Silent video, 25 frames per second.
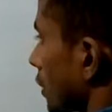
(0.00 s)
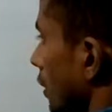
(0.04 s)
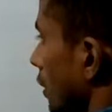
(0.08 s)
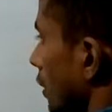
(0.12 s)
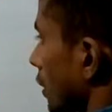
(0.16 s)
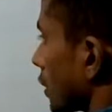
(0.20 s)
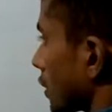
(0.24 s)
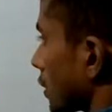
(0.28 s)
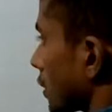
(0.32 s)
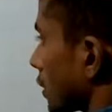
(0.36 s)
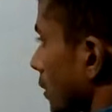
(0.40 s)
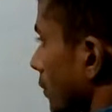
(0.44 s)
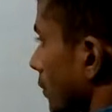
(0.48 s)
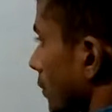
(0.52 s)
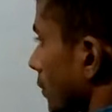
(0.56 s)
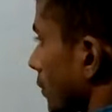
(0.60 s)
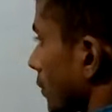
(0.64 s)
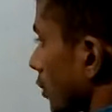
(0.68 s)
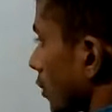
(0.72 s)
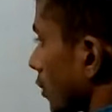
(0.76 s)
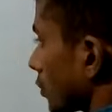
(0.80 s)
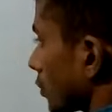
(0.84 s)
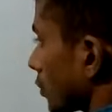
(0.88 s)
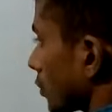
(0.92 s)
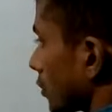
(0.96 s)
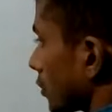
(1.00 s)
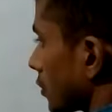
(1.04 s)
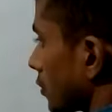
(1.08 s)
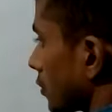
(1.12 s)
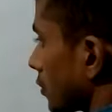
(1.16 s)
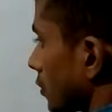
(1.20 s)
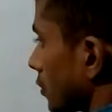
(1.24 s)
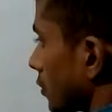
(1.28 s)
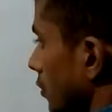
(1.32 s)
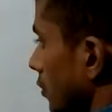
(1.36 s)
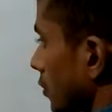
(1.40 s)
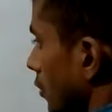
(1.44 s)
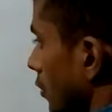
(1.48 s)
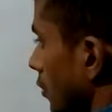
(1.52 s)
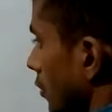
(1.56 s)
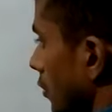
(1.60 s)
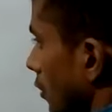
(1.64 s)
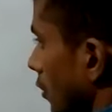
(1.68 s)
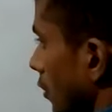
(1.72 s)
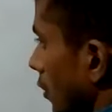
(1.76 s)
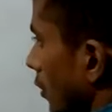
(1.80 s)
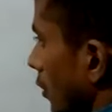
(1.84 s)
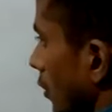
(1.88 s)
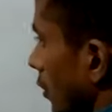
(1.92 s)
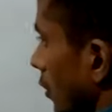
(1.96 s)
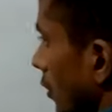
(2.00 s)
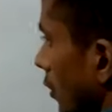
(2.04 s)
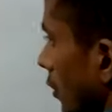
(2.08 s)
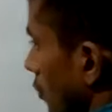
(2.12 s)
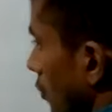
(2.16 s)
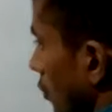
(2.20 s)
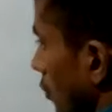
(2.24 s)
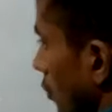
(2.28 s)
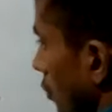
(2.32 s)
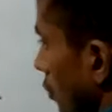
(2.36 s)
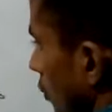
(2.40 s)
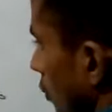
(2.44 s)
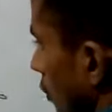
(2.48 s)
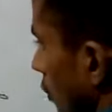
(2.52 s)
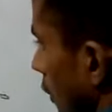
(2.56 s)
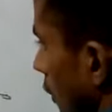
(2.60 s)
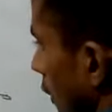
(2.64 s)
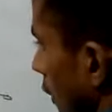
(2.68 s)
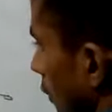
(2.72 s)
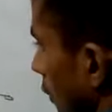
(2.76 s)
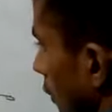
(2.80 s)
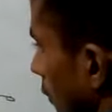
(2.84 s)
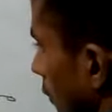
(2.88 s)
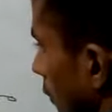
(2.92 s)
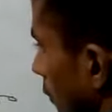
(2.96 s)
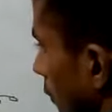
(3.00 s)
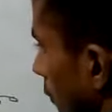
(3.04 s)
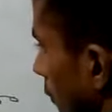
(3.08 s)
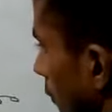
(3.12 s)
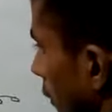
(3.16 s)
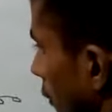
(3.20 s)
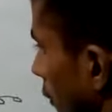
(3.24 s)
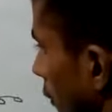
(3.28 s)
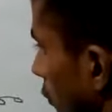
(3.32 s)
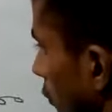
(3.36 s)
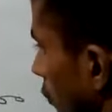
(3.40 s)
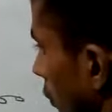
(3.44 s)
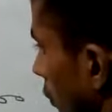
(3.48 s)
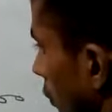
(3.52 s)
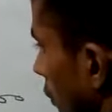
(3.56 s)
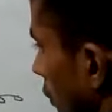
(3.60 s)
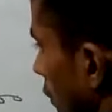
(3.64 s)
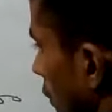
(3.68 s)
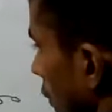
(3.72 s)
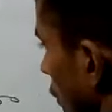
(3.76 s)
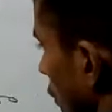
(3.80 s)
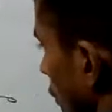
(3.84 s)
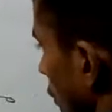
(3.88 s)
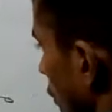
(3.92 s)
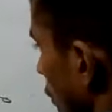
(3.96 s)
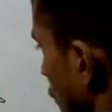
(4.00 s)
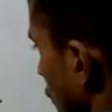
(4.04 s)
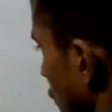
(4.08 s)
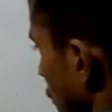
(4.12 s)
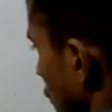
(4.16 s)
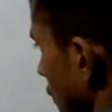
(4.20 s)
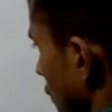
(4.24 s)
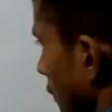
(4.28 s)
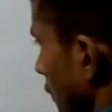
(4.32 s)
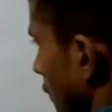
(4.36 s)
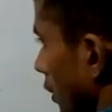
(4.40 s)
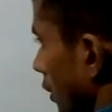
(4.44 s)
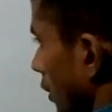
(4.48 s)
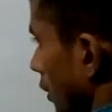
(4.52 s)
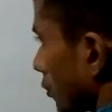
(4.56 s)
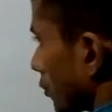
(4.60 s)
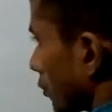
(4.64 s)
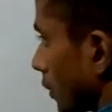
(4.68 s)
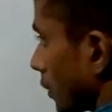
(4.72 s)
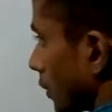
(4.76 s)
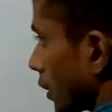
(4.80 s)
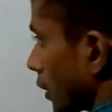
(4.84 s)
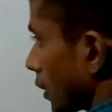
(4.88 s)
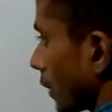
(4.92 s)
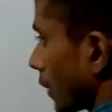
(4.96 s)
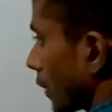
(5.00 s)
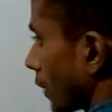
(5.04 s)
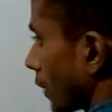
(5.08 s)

So N minus 1 is equal to 7,000 minus 5,000. 2,000 by 200. No.